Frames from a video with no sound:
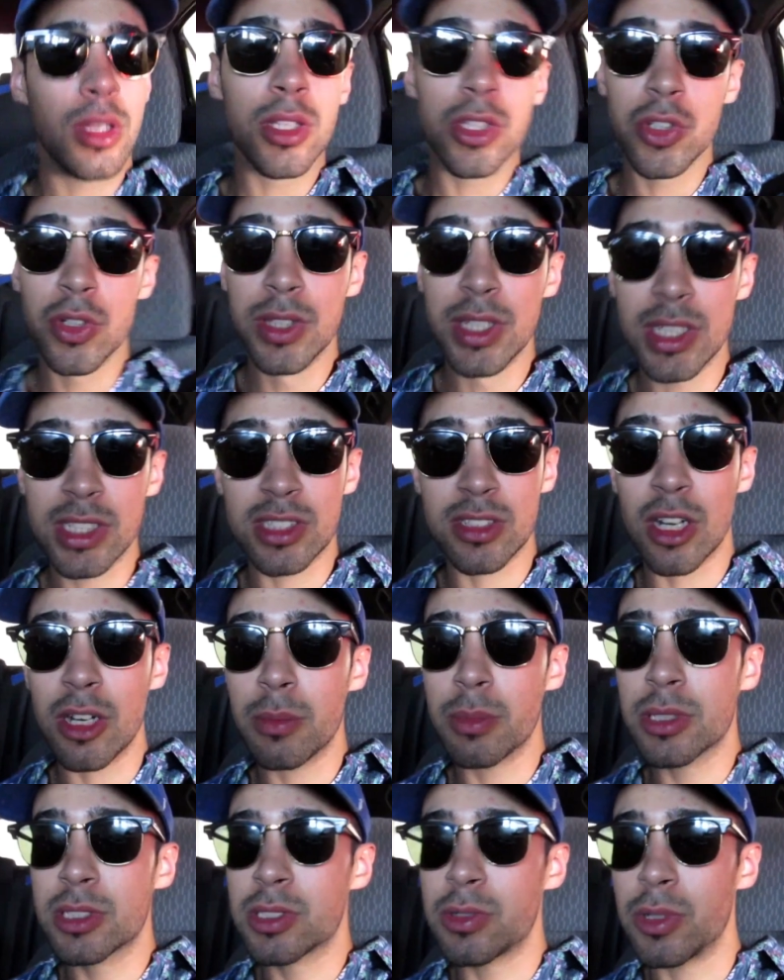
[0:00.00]
Doing the
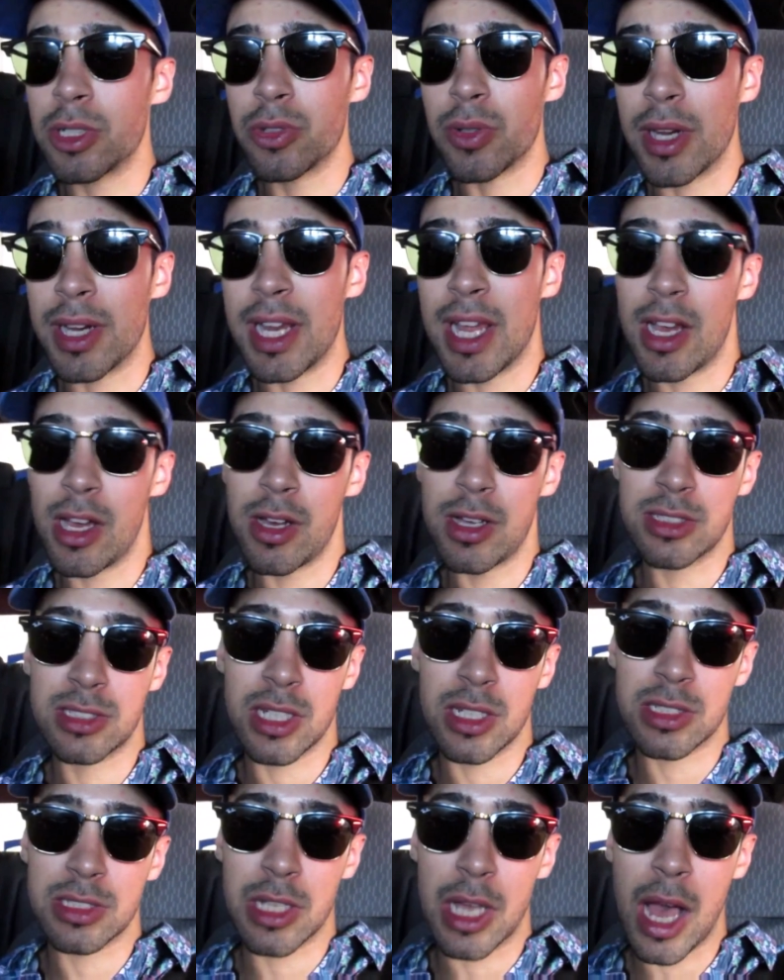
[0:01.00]
Starbucks run right now, as
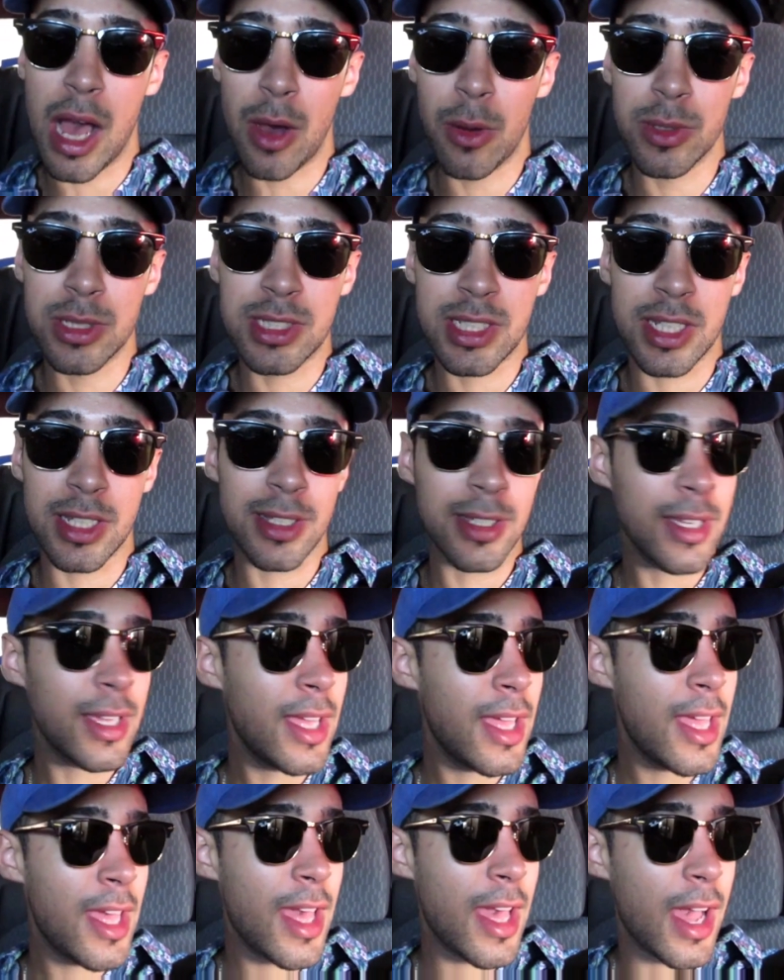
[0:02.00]
I was, I was saying,
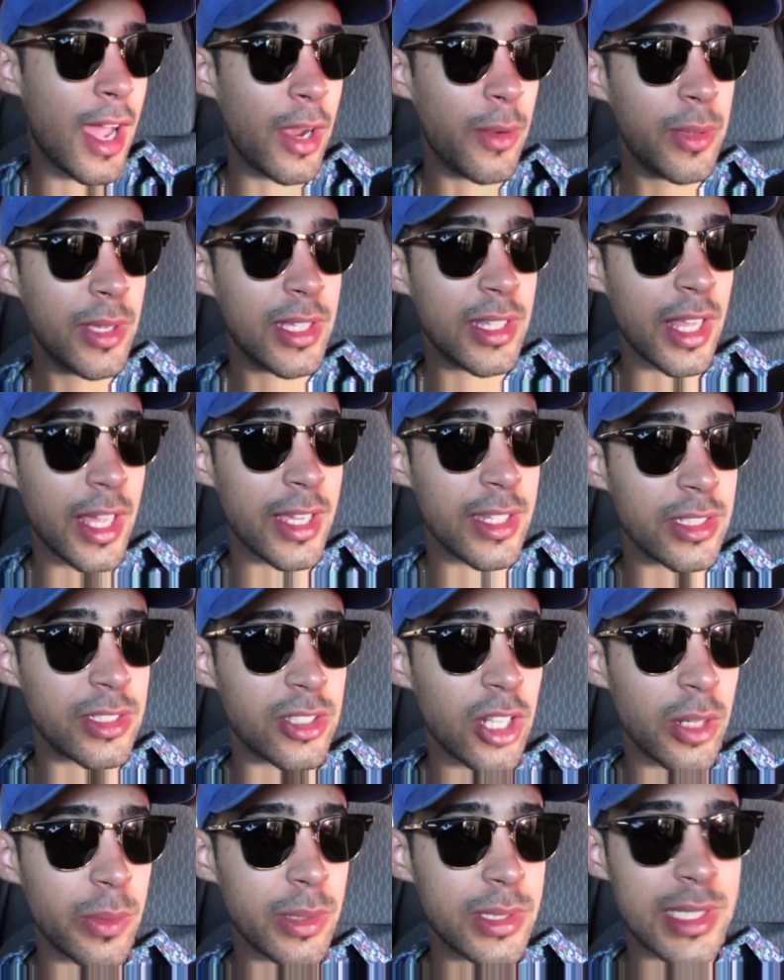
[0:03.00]
I realize
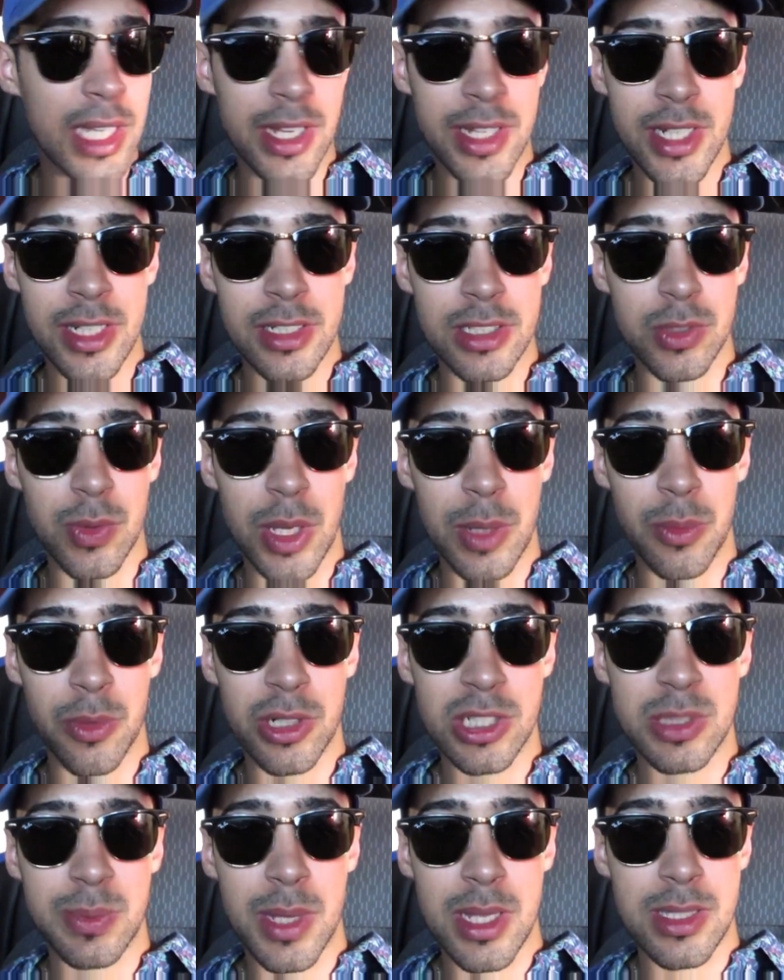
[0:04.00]
Starbucks out here is way more
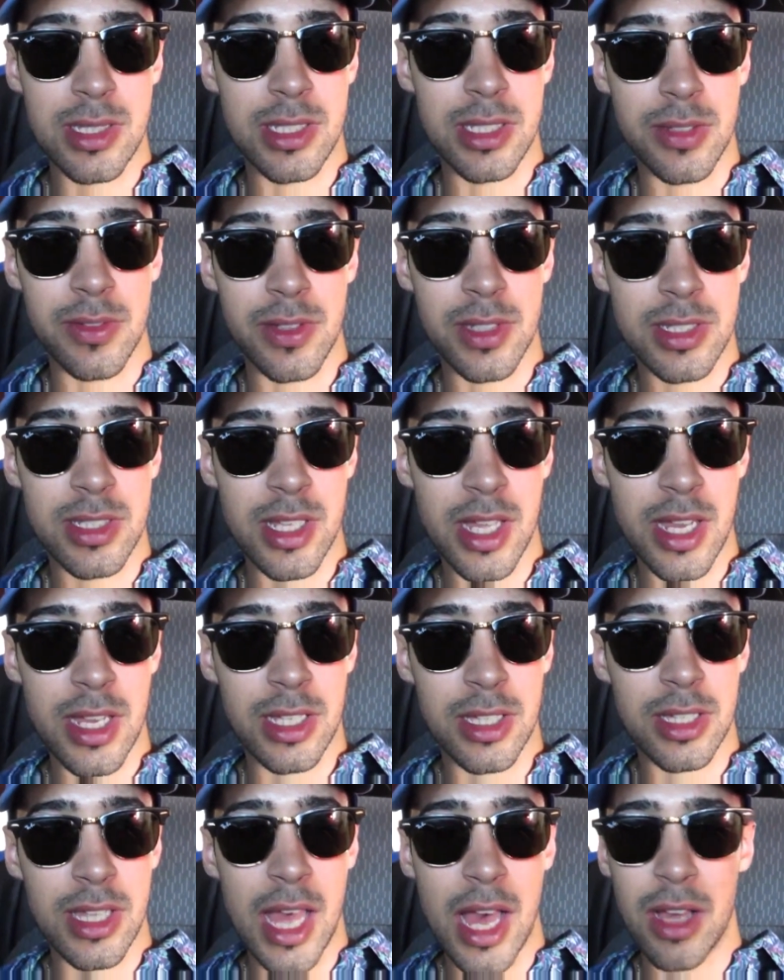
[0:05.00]
expensive. It's like
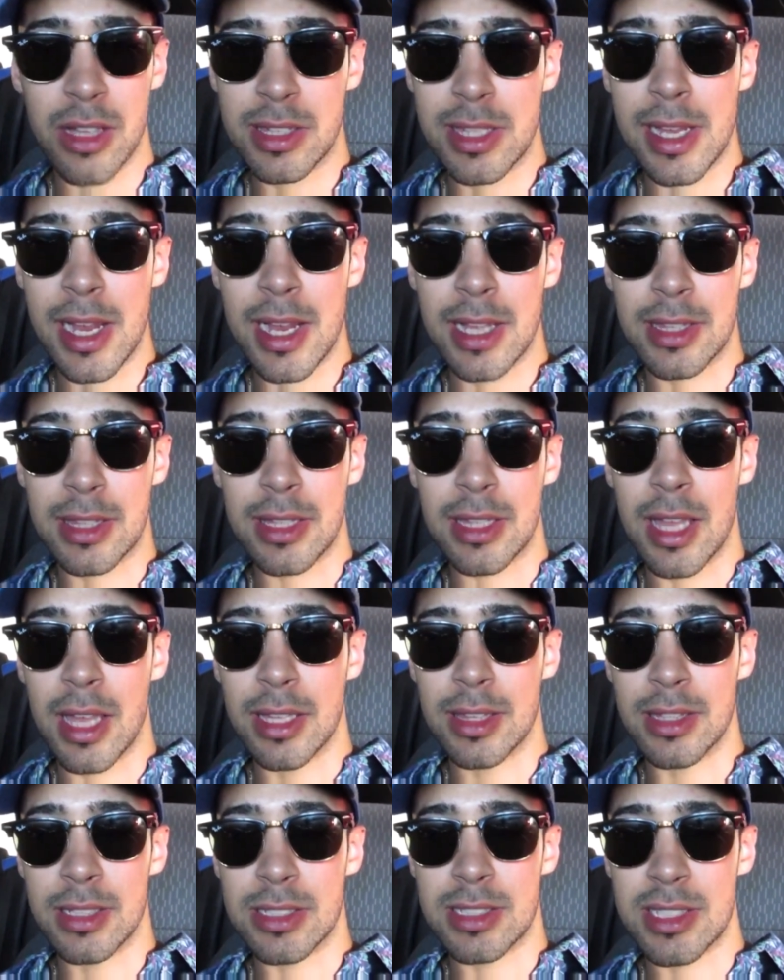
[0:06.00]
out there
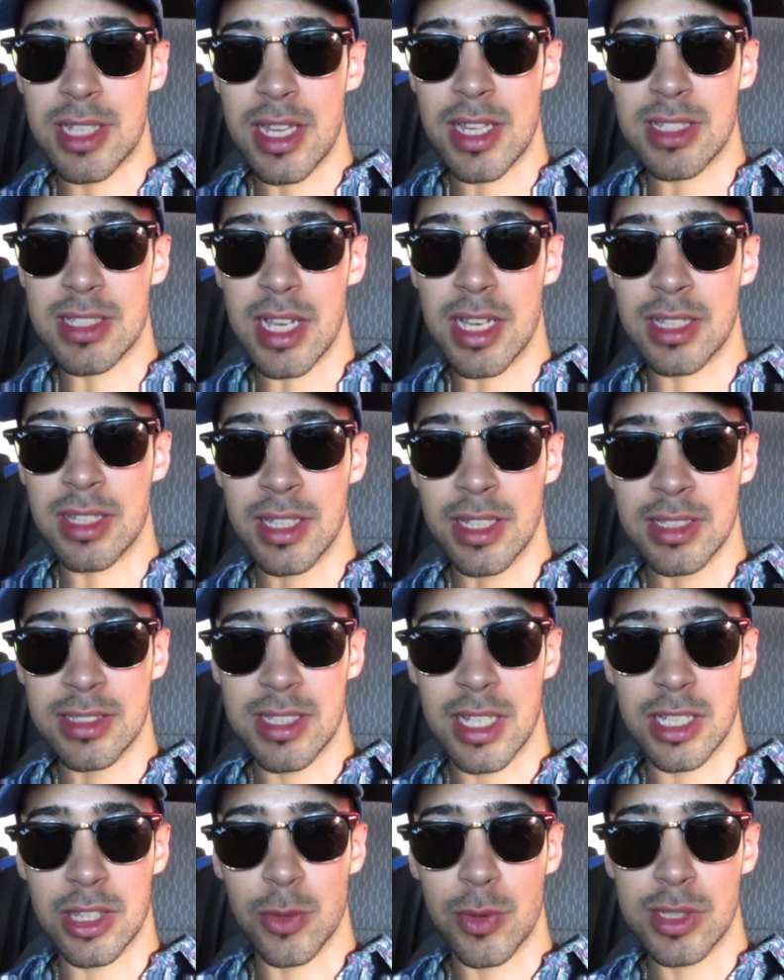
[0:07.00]
at the states, I think it's
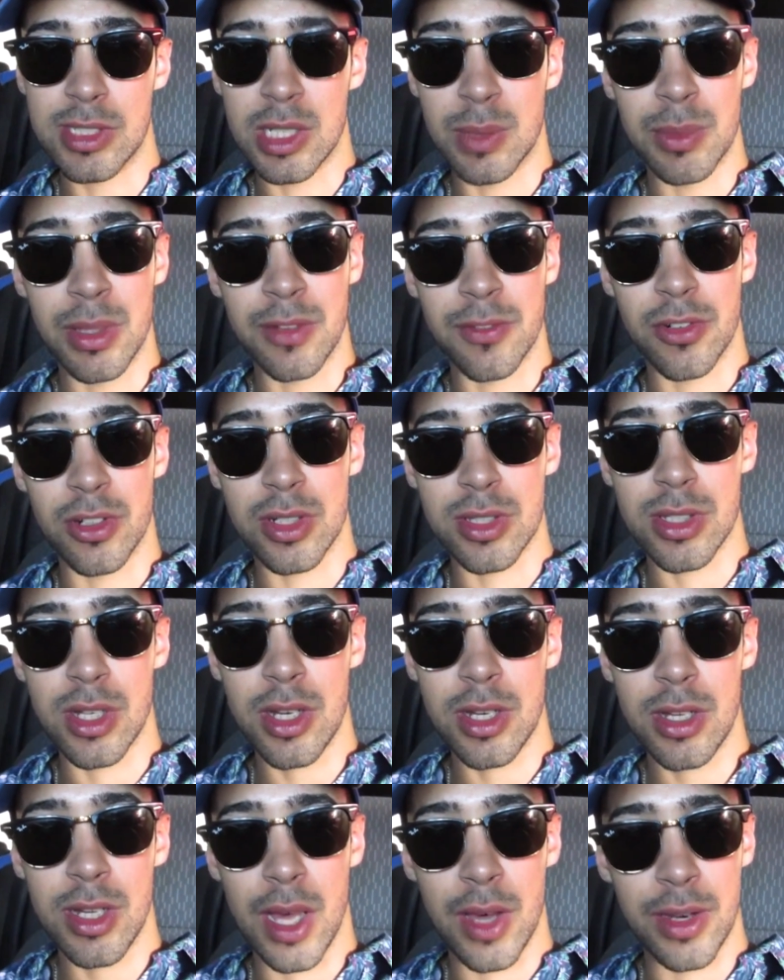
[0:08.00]
like three something for a
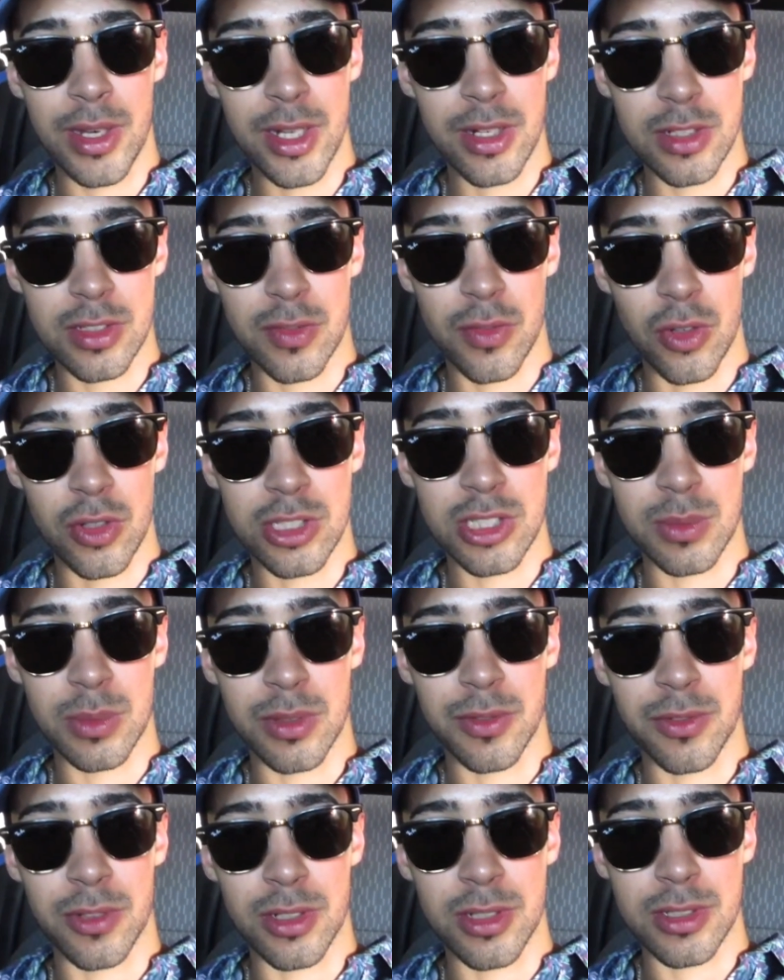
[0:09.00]
tall. Out here, it's four
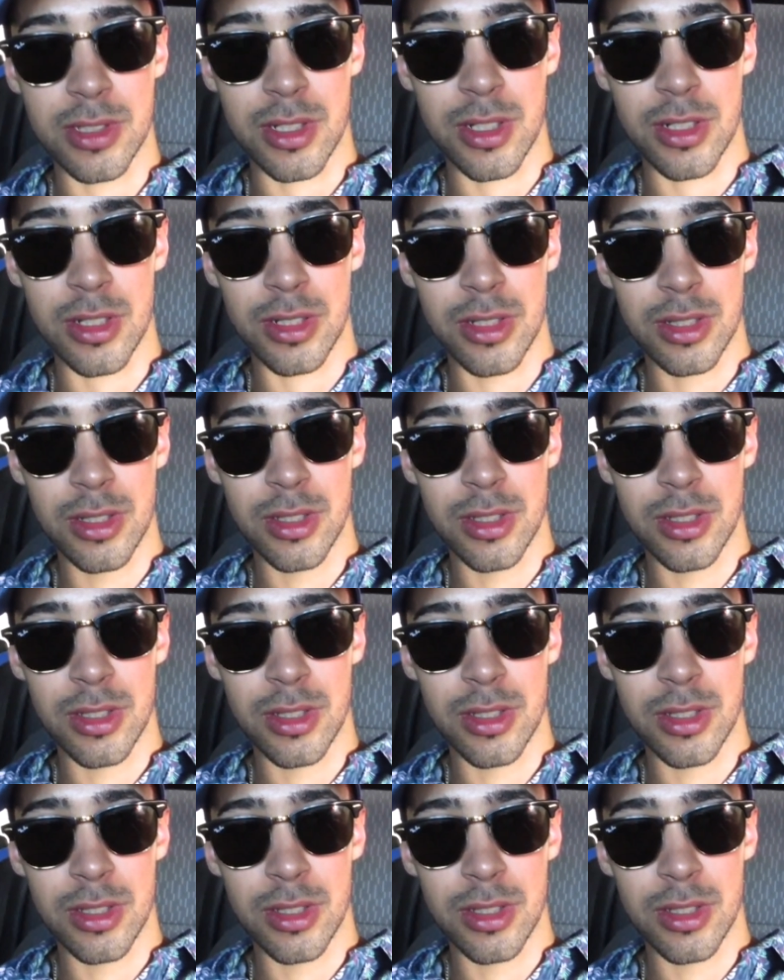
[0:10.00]
something for a tall.